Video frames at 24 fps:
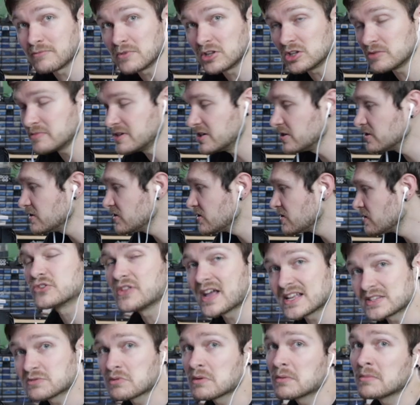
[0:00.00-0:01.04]
millimeters. So
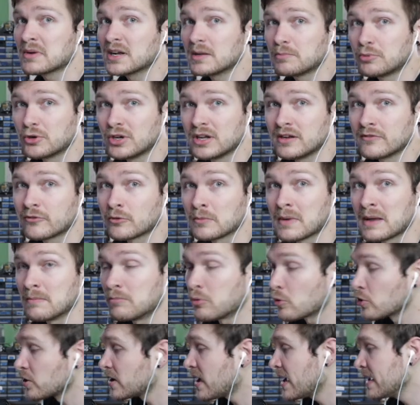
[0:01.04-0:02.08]
that's what I'm going to put in for my
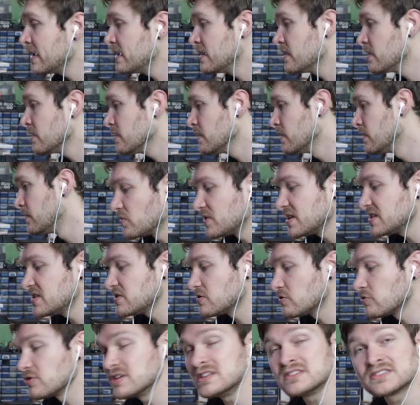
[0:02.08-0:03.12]
board height here. This
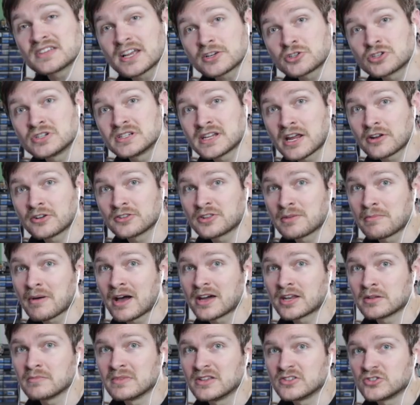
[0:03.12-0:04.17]
green section down at the
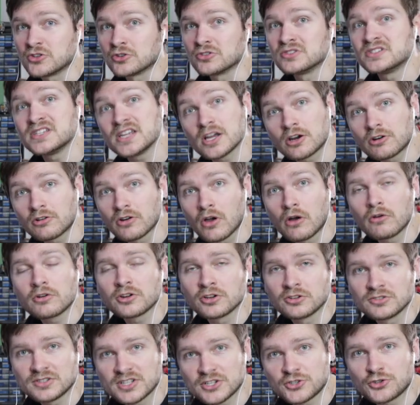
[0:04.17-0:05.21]
bottom is your DRO, or
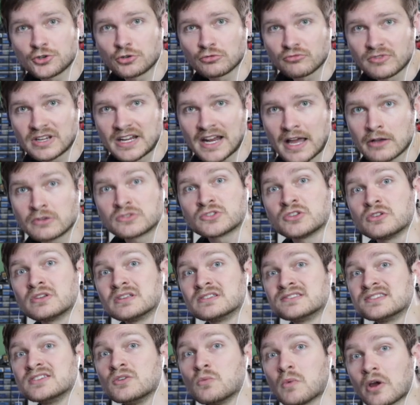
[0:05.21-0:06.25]
your digital readout, so you
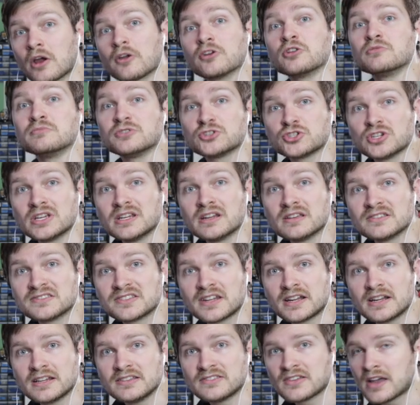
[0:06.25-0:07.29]
can see where your machine is
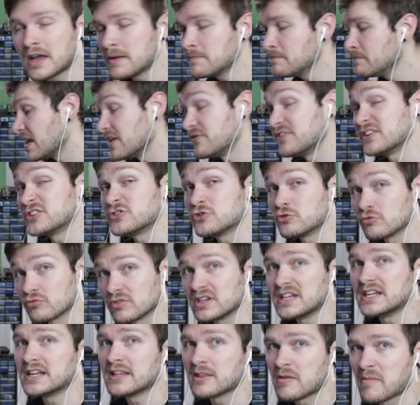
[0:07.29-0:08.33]
at any time if it's
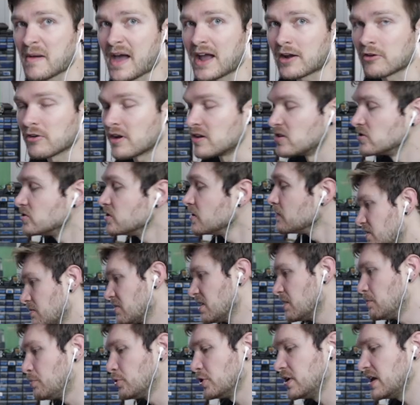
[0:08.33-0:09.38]
green in the background. So I'm
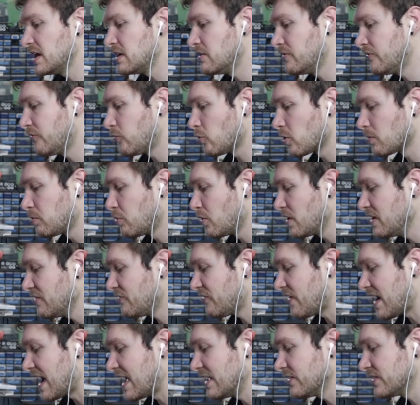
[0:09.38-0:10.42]
going to put in
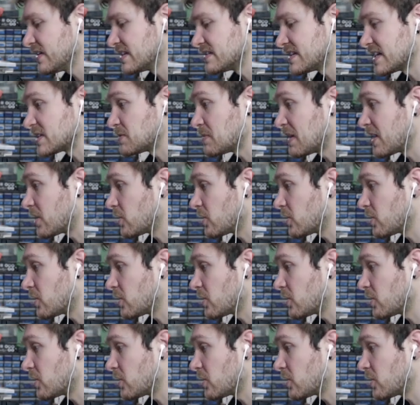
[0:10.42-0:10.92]
4.5 because that's my